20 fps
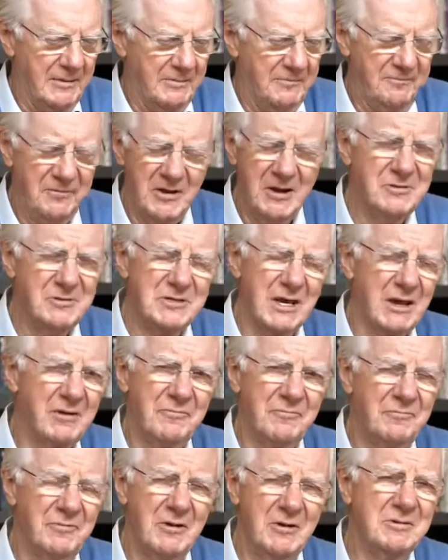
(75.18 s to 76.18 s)

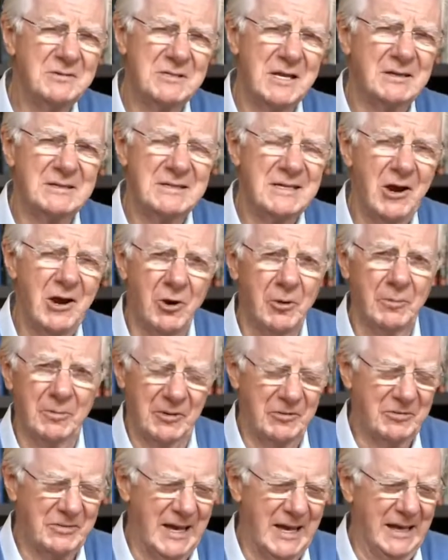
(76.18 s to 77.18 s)
Fear is a terrible
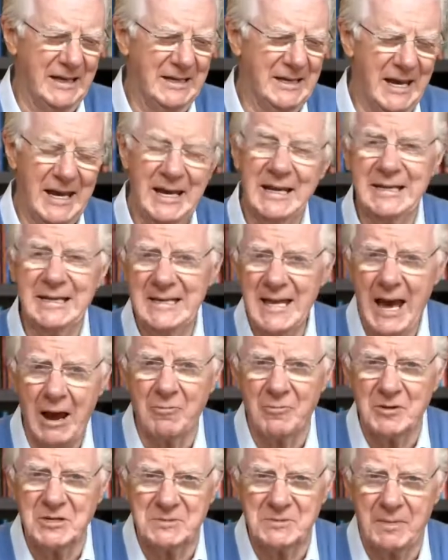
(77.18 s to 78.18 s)
thing in
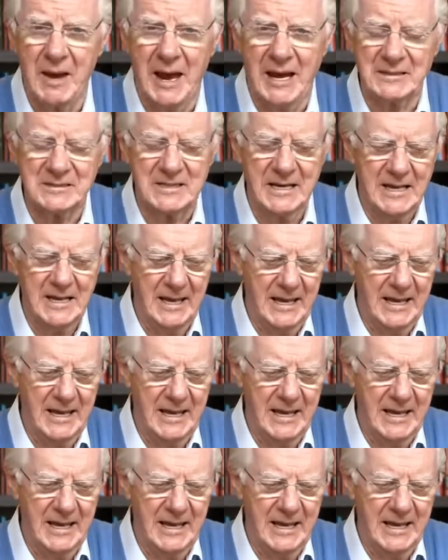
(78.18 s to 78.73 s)
that respect.